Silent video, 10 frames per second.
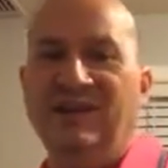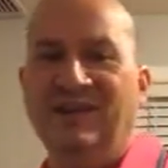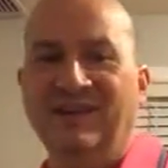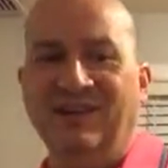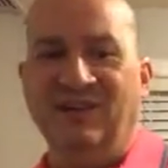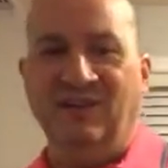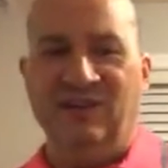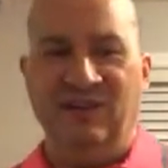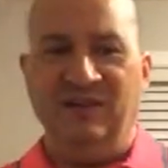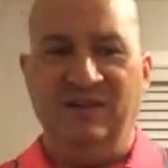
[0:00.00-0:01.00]

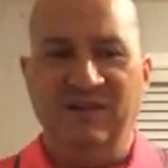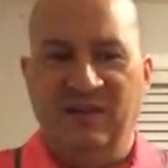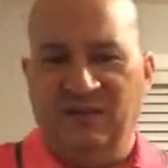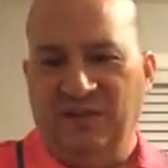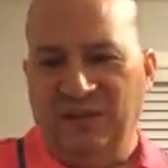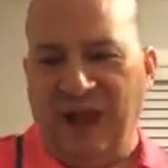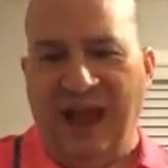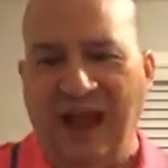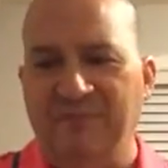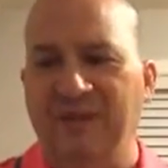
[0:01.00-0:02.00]
they're
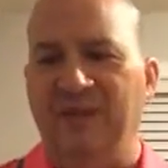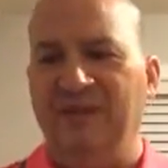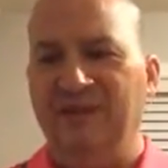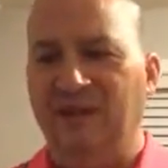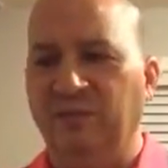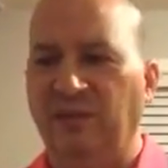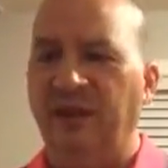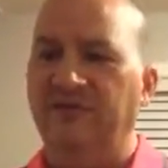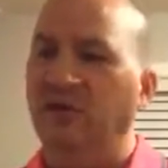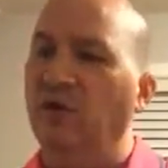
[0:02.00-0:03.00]
happy and they're
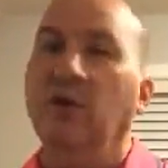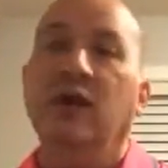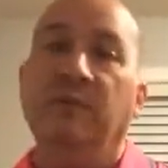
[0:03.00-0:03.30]
playful.